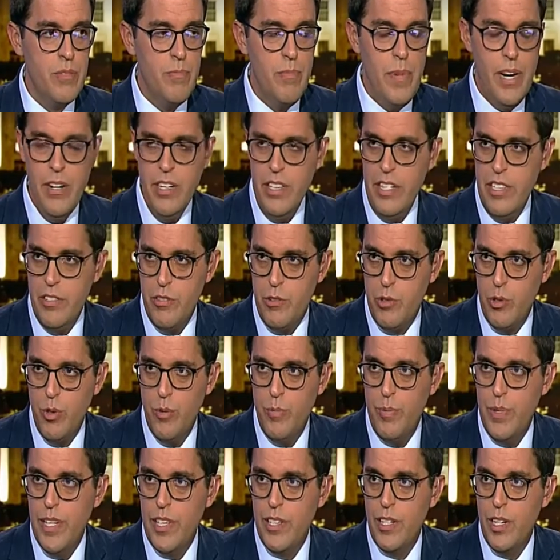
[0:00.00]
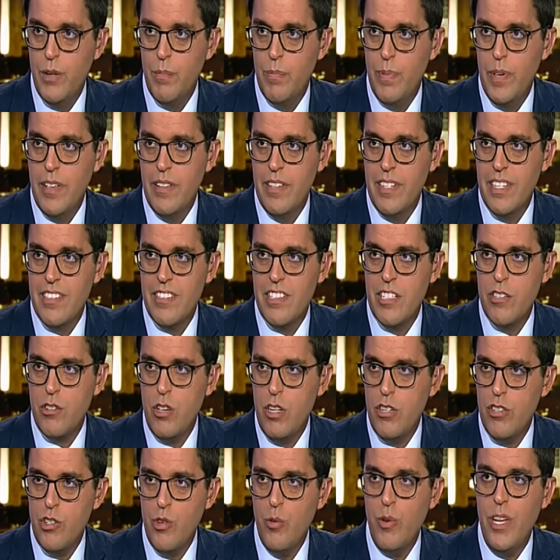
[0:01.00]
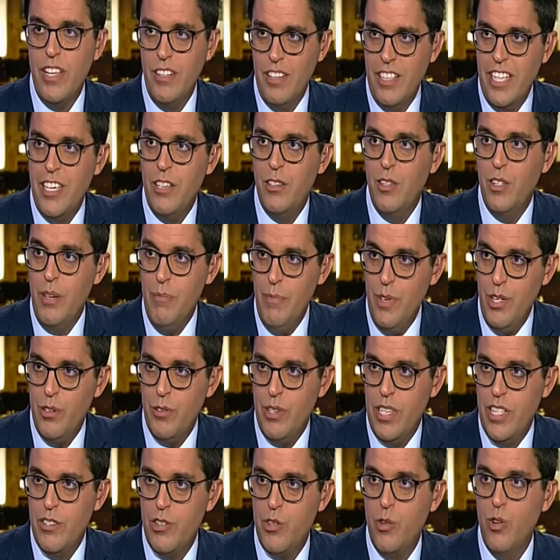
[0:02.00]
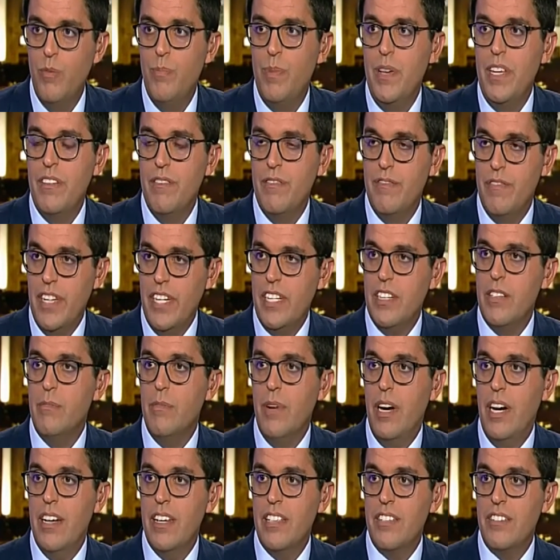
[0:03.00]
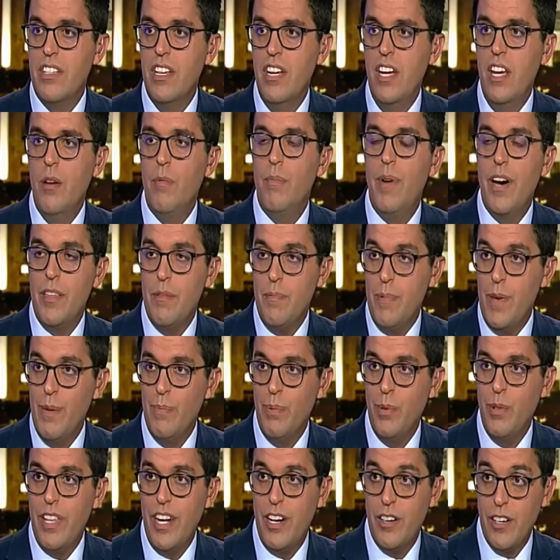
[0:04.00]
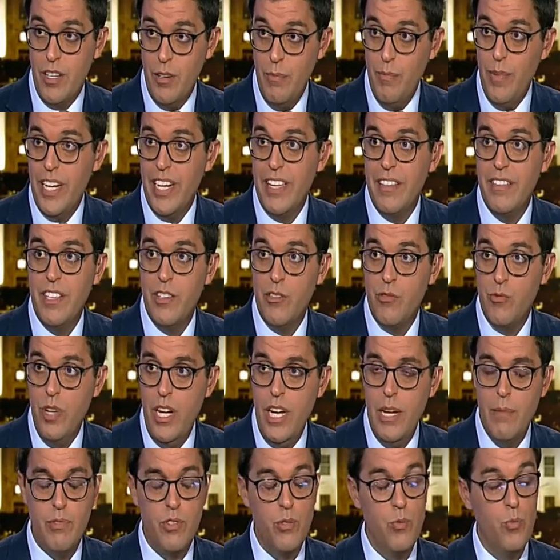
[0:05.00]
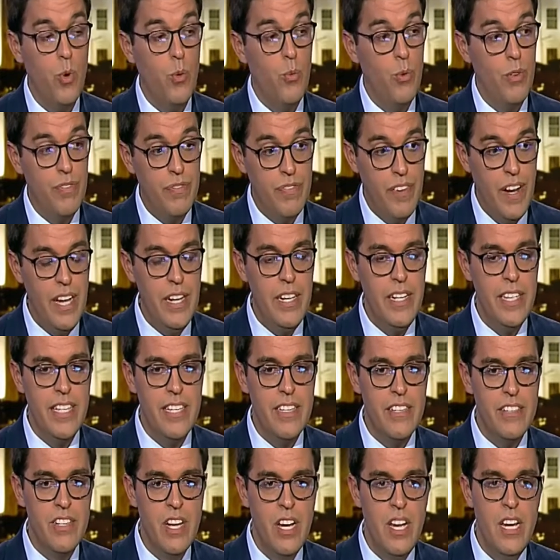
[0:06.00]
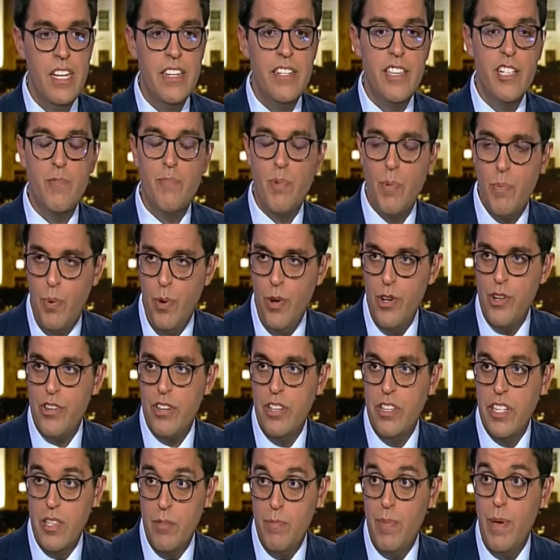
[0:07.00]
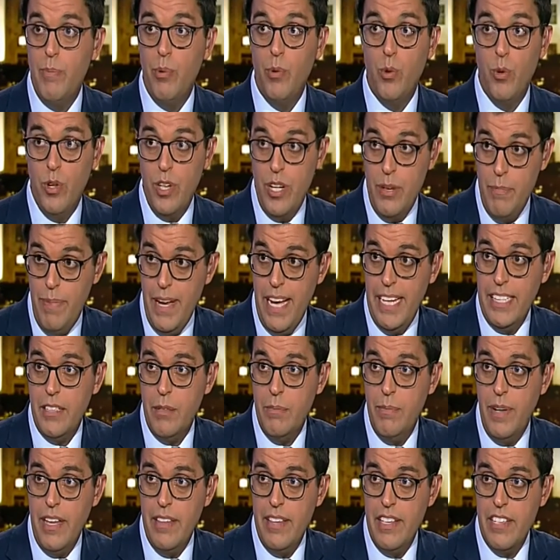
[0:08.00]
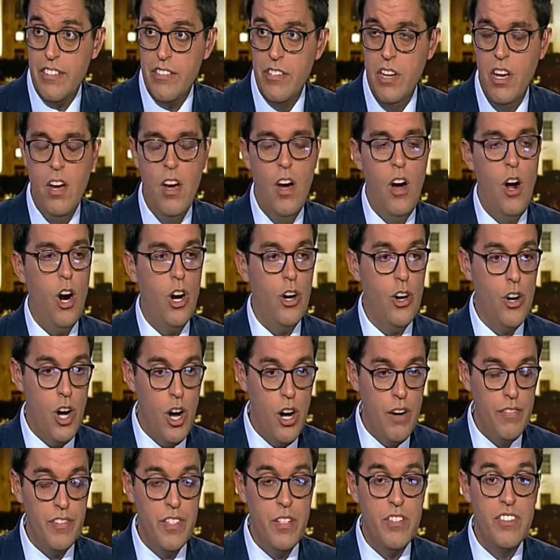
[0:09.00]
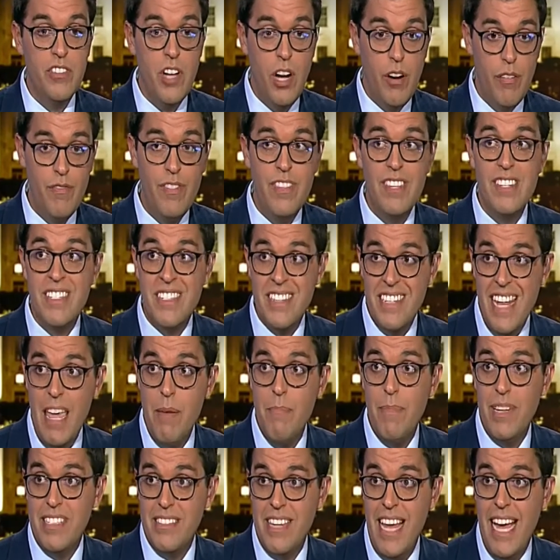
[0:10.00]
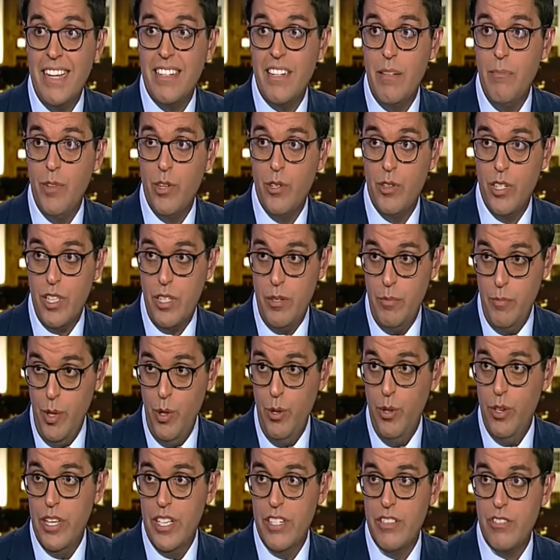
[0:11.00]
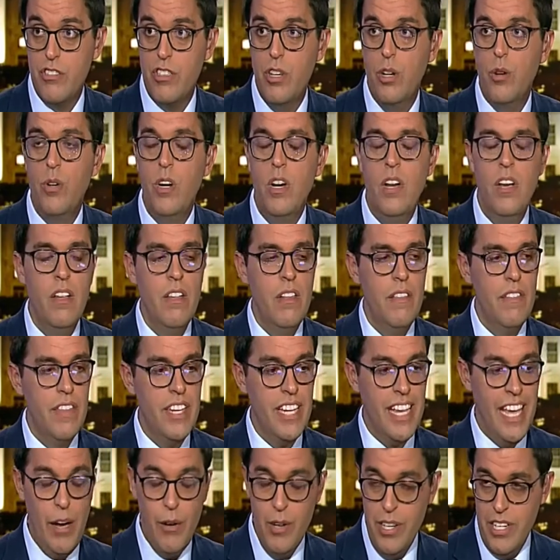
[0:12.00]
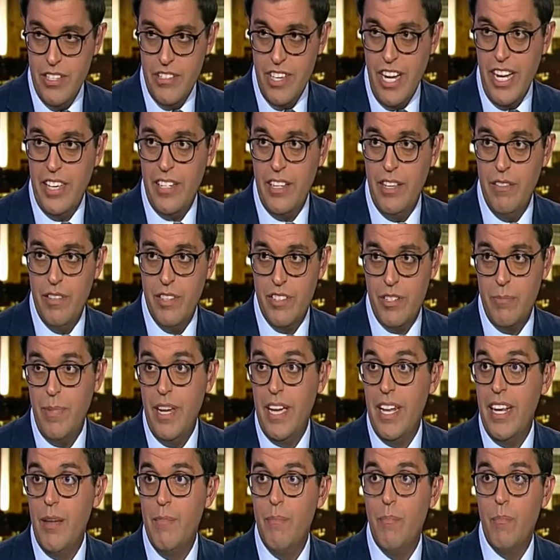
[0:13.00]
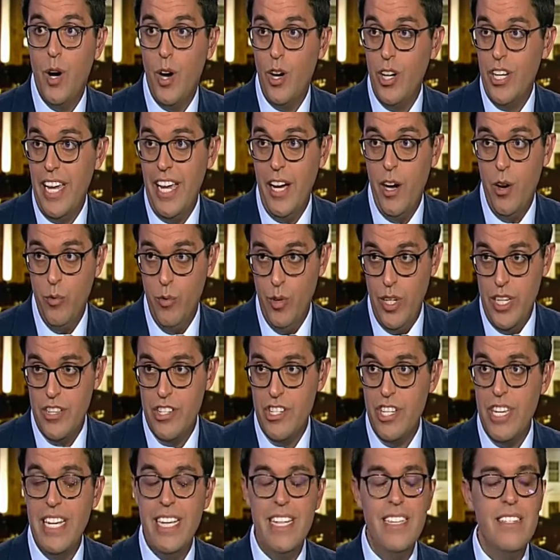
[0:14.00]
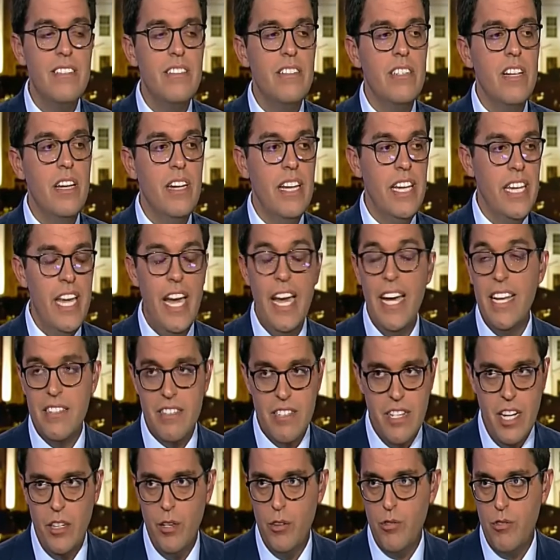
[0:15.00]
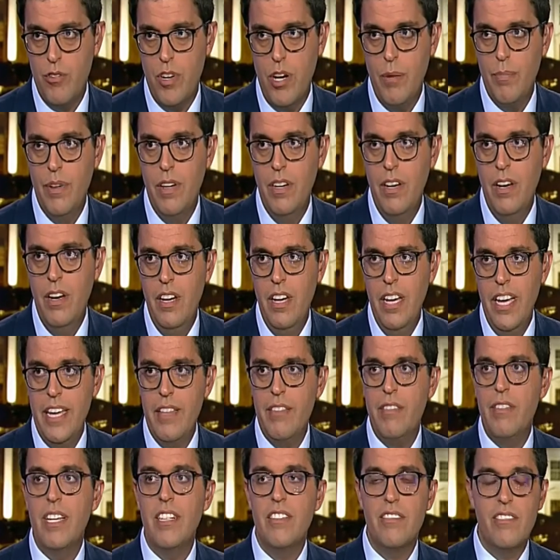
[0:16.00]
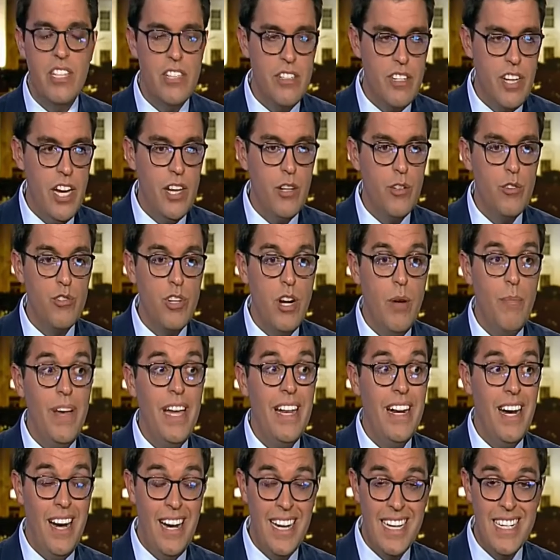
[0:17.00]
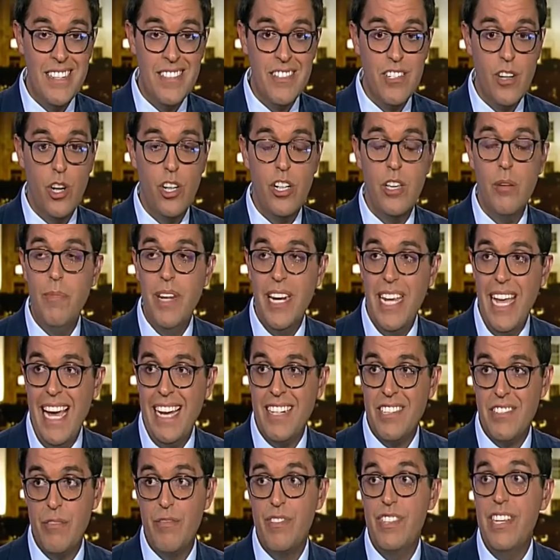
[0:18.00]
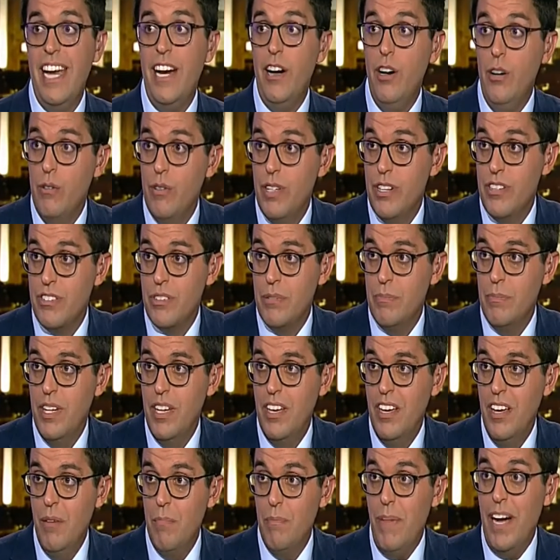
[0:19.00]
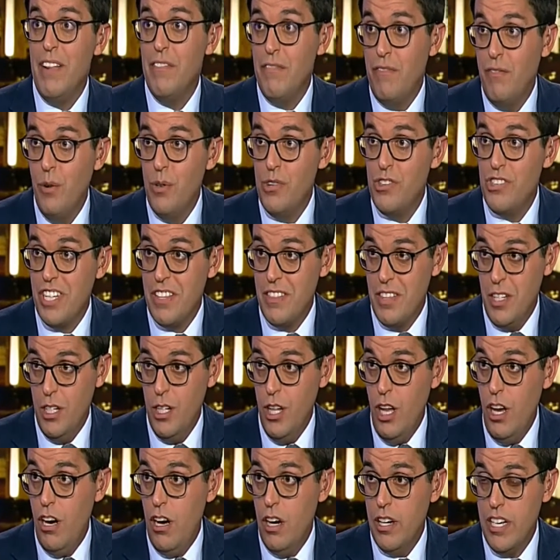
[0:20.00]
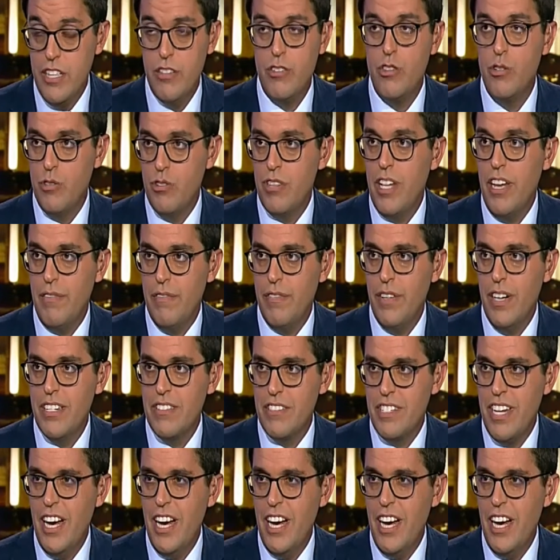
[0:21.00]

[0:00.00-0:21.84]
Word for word: Americans who are being hurt by this. It's also illegal immigrants who are being victimized by the people that are committing these rapes. What we're finding is disproportionately the people who are impacted by this are often of the same exact immigrant community. So the county executive is a man named Mark Elrich. He hates Donald Trump. He thinks that Donald Trump and ICE are committing acts of terrorism by enforcing the law. He's used that phrase,